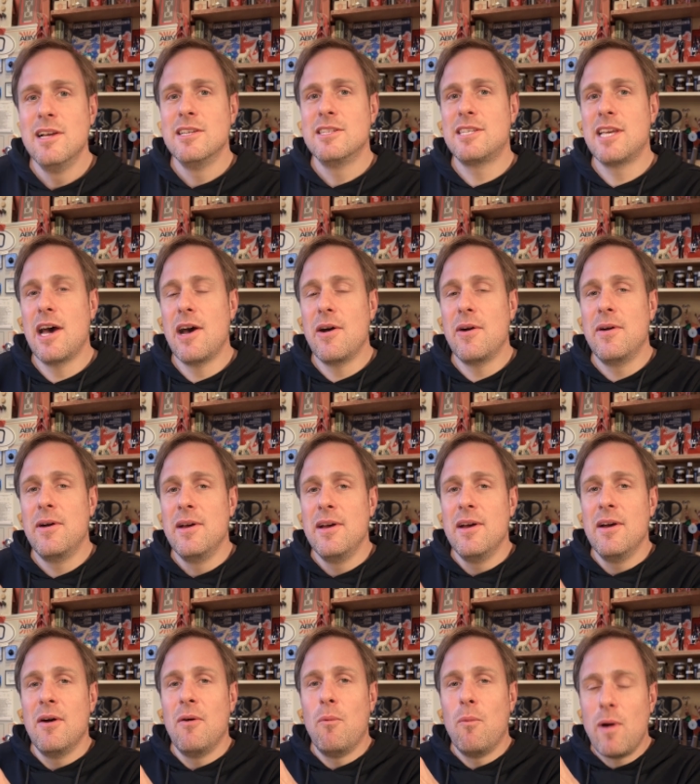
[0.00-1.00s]
So
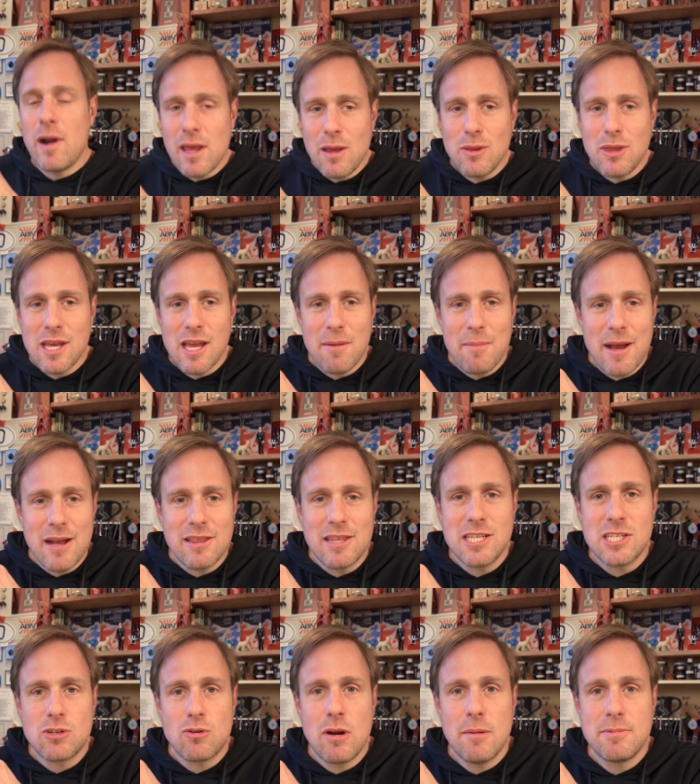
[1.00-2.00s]
what do you think about
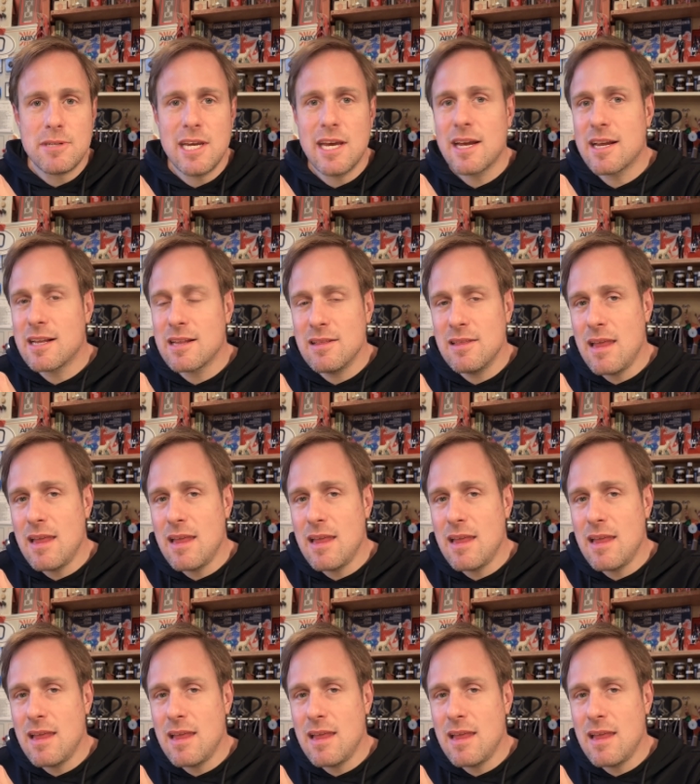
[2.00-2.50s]
this triptych?